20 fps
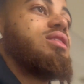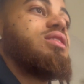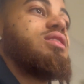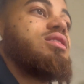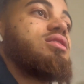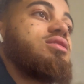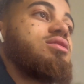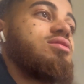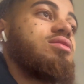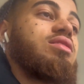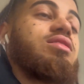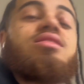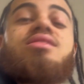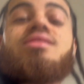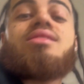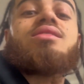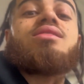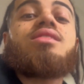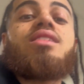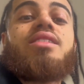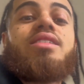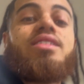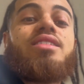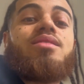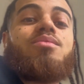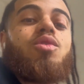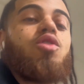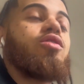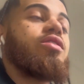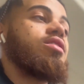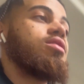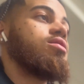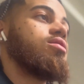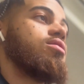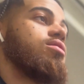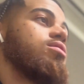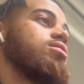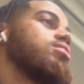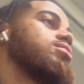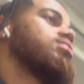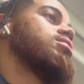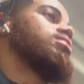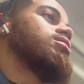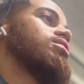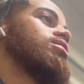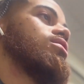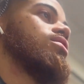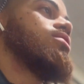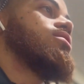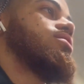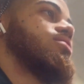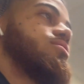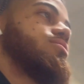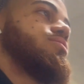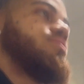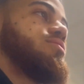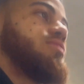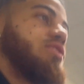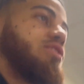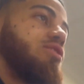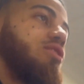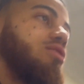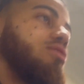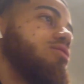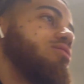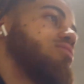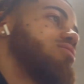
it's only 6:30 in the morning. So